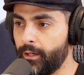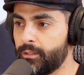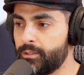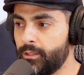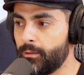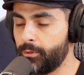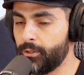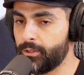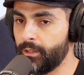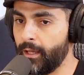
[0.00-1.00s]
I could see the
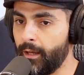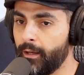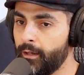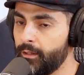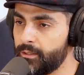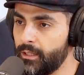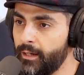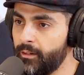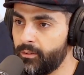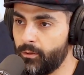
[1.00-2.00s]
person that is
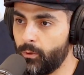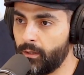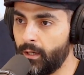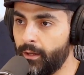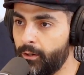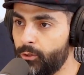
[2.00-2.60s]
not after the one-liner.